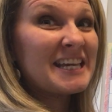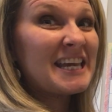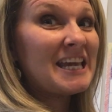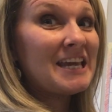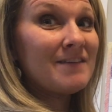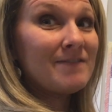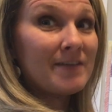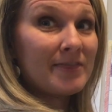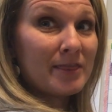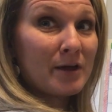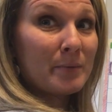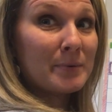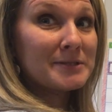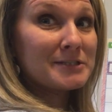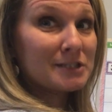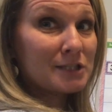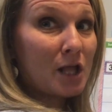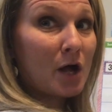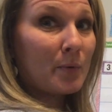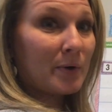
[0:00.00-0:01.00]
Even though
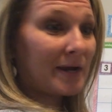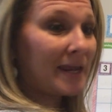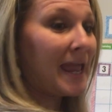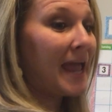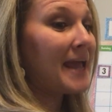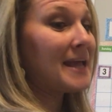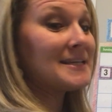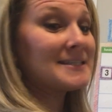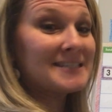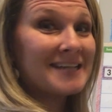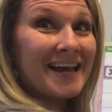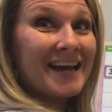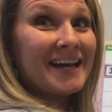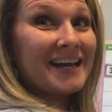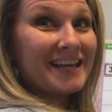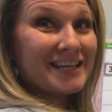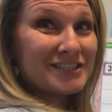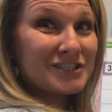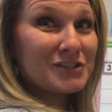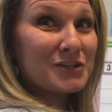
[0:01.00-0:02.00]
it's lowercase,
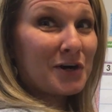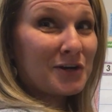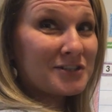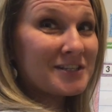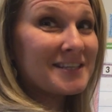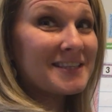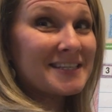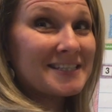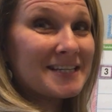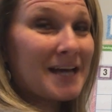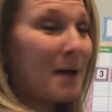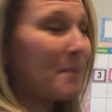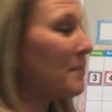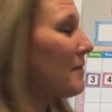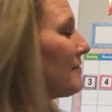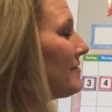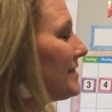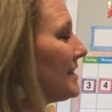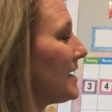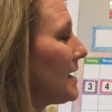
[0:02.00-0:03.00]
it starts at the top
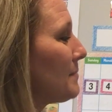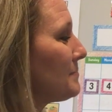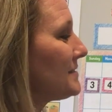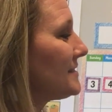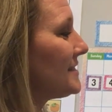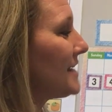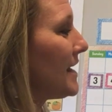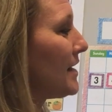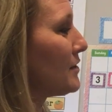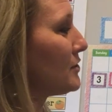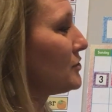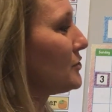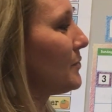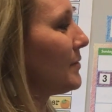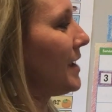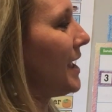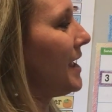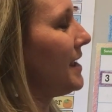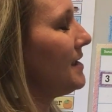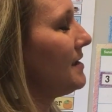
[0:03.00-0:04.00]
of the upstairs,
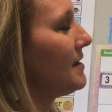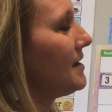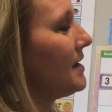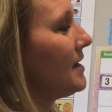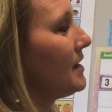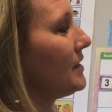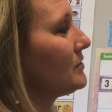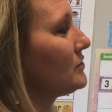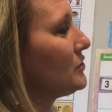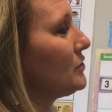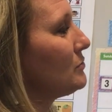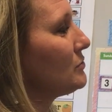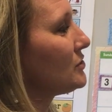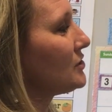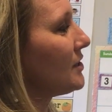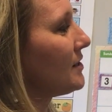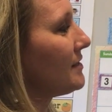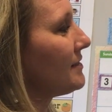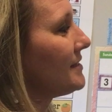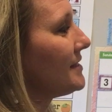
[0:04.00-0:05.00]
okay? So you
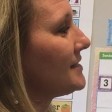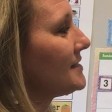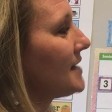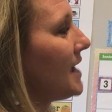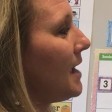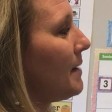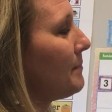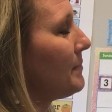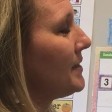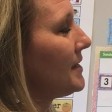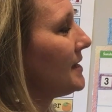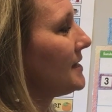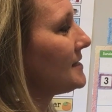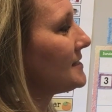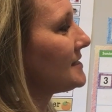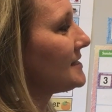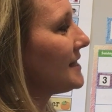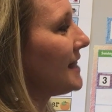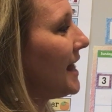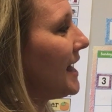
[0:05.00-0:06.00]
start at the top,
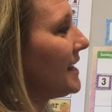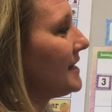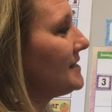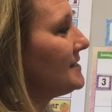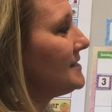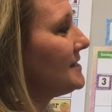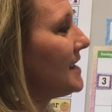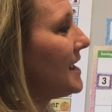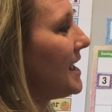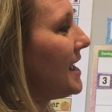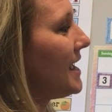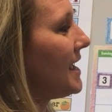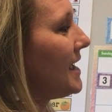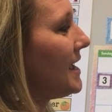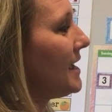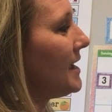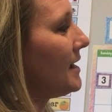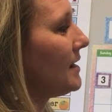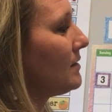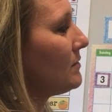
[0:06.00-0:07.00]
slide
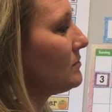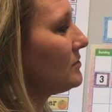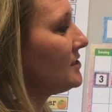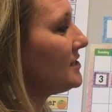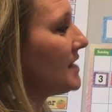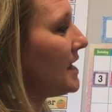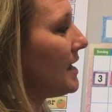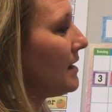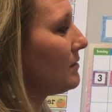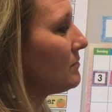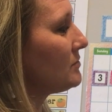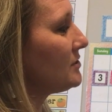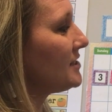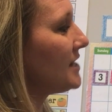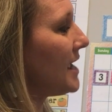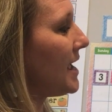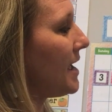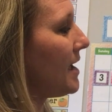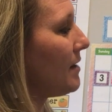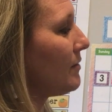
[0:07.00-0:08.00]
down, down,
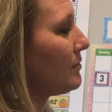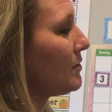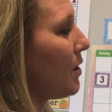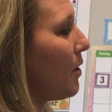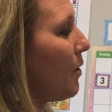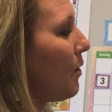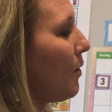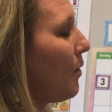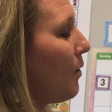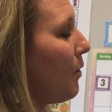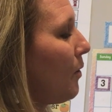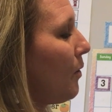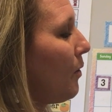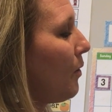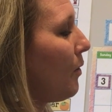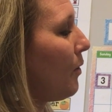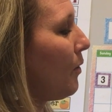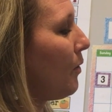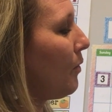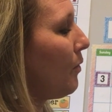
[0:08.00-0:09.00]
down,
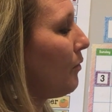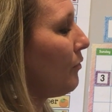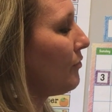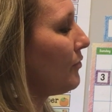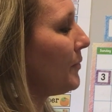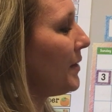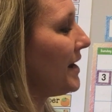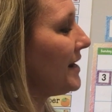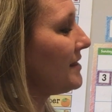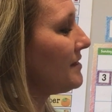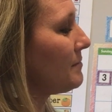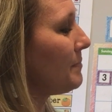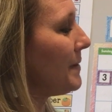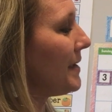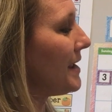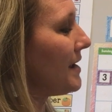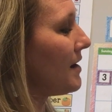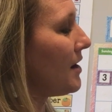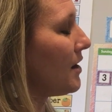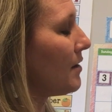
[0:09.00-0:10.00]
all the way to the
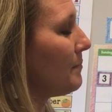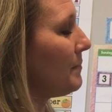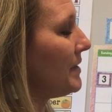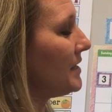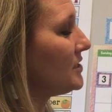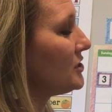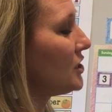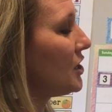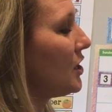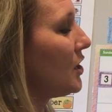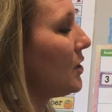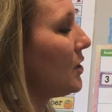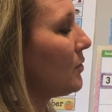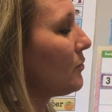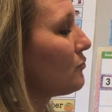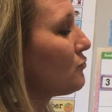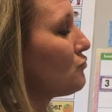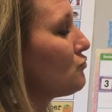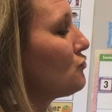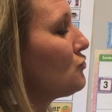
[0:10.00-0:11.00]
pink carpet.
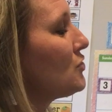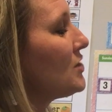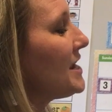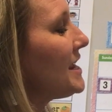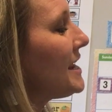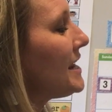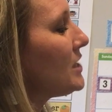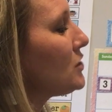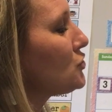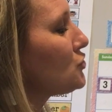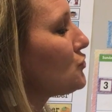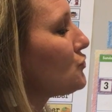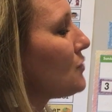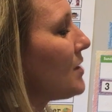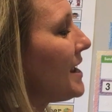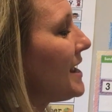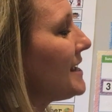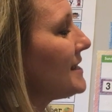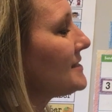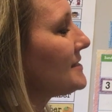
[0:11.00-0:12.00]

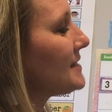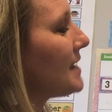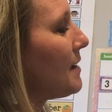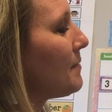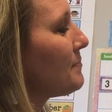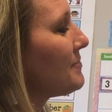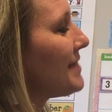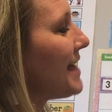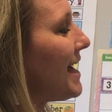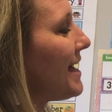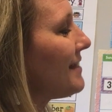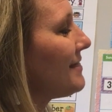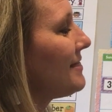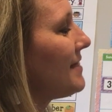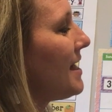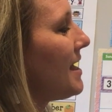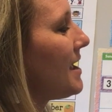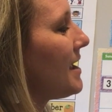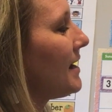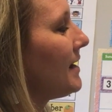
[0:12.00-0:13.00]
Retrace up that
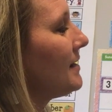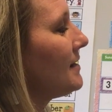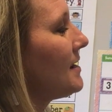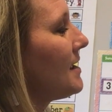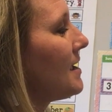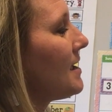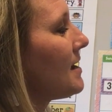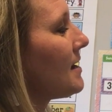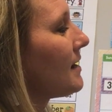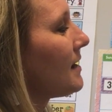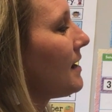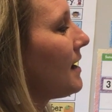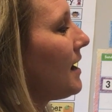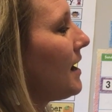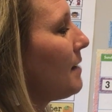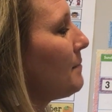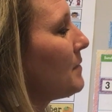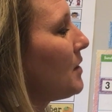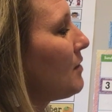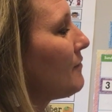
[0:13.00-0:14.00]
line,
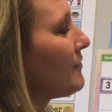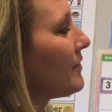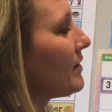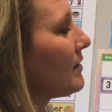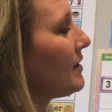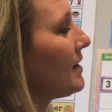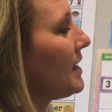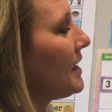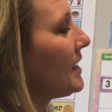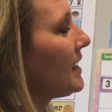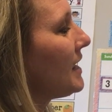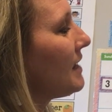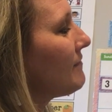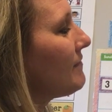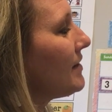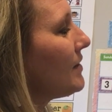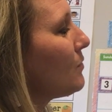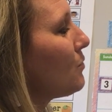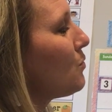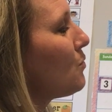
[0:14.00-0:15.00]
come over, give
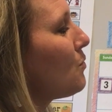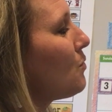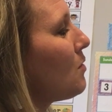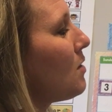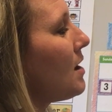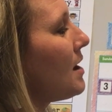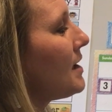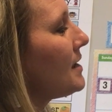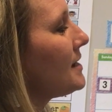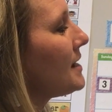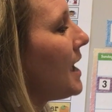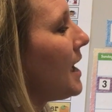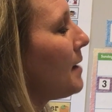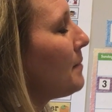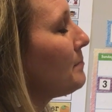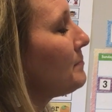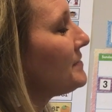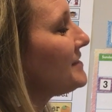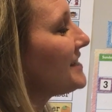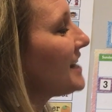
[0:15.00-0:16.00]
it one
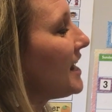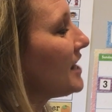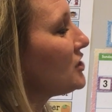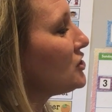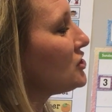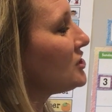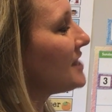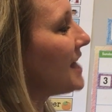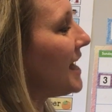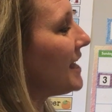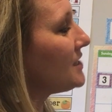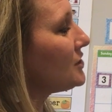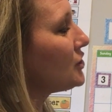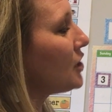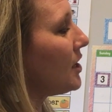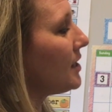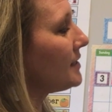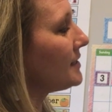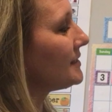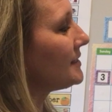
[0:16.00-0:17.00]
hump, touch that
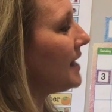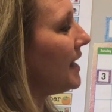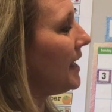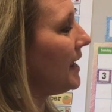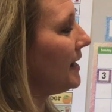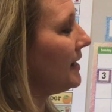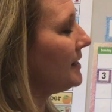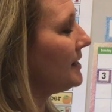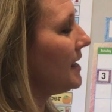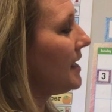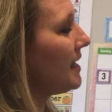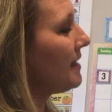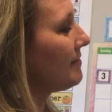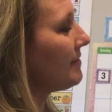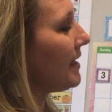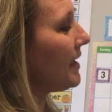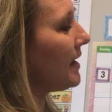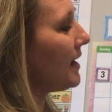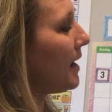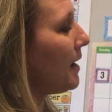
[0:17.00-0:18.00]
dotted line,
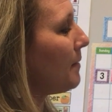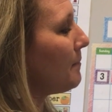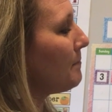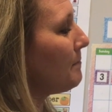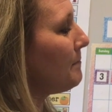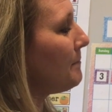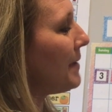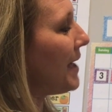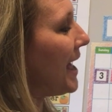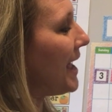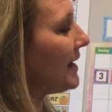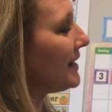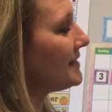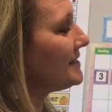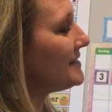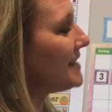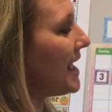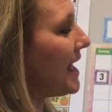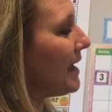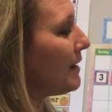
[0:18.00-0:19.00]
then come
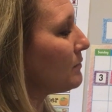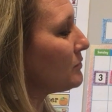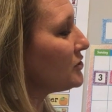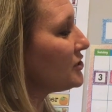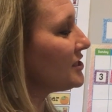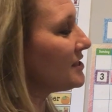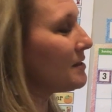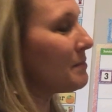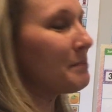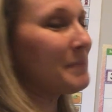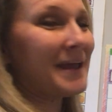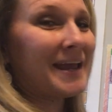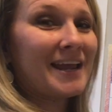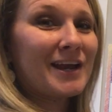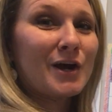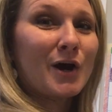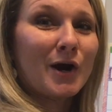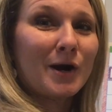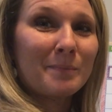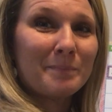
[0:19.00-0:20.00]
back down to the
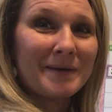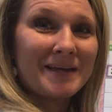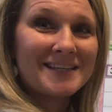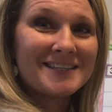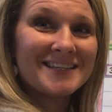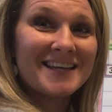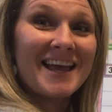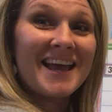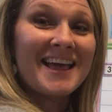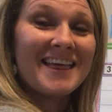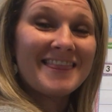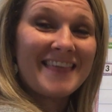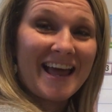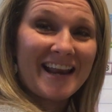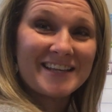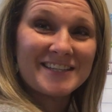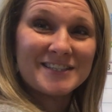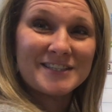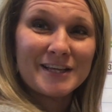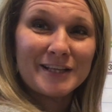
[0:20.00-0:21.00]
pink carpet.
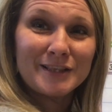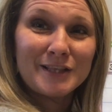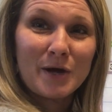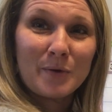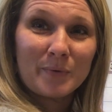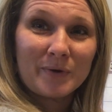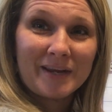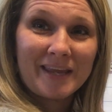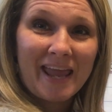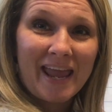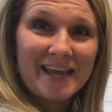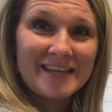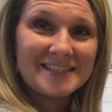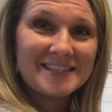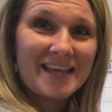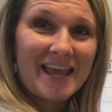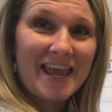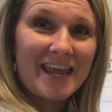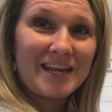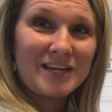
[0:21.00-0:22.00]
That is the
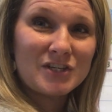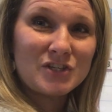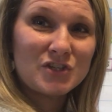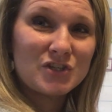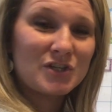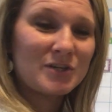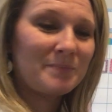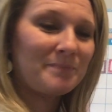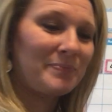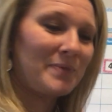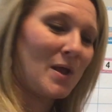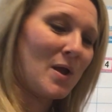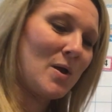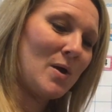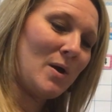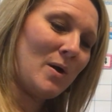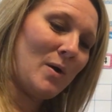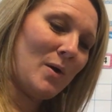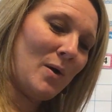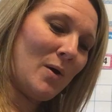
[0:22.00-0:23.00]
lowercase h.
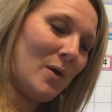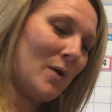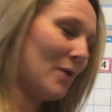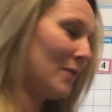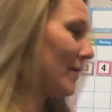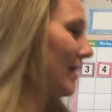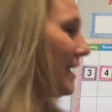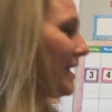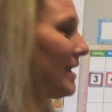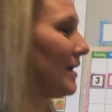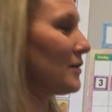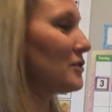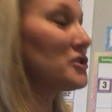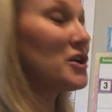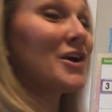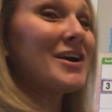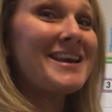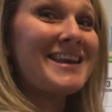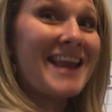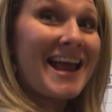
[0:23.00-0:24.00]
All right, here's
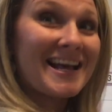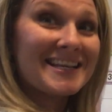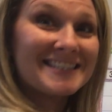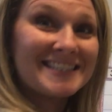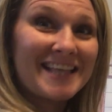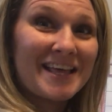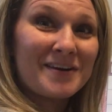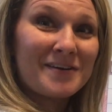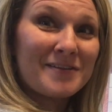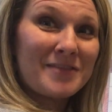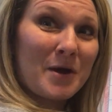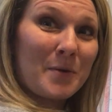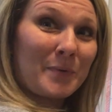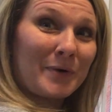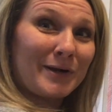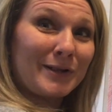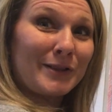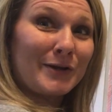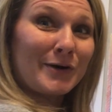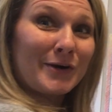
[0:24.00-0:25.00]
our next letter that
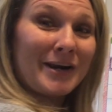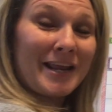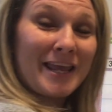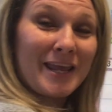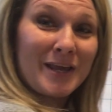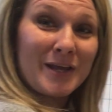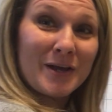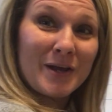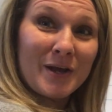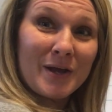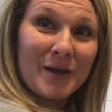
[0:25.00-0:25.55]
we're learning.